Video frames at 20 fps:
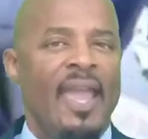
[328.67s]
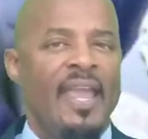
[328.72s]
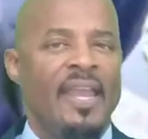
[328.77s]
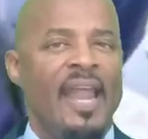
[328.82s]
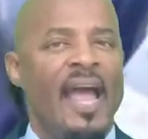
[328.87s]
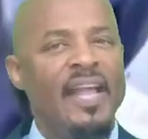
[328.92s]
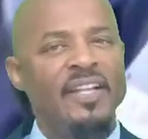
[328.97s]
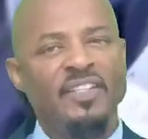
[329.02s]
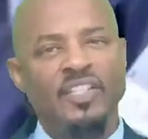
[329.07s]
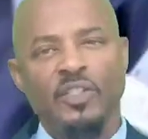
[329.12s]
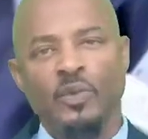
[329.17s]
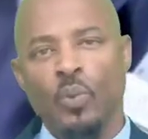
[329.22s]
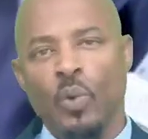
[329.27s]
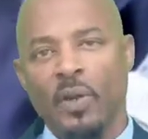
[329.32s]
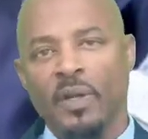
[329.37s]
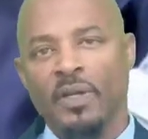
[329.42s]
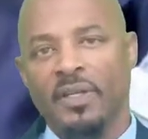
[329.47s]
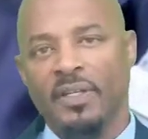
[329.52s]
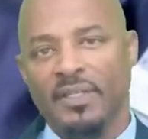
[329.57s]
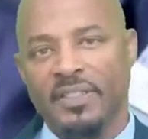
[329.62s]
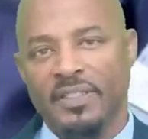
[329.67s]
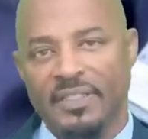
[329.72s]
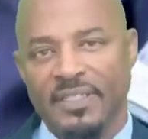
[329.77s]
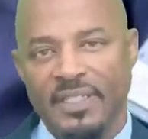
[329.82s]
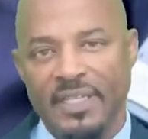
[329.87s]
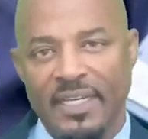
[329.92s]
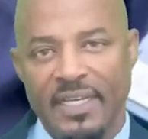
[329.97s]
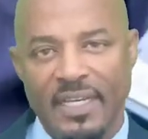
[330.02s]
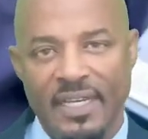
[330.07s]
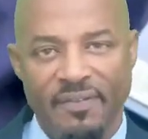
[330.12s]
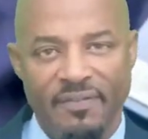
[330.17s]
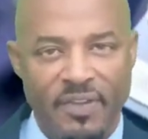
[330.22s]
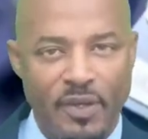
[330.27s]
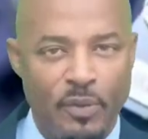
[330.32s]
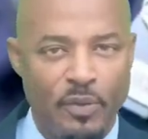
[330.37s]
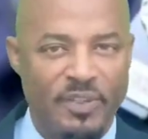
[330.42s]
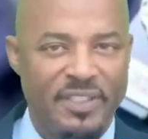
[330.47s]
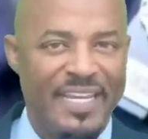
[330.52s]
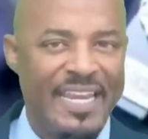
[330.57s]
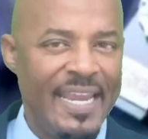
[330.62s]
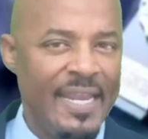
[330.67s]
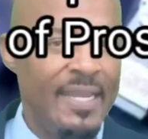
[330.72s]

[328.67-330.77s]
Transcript: and I just wanted to see if there was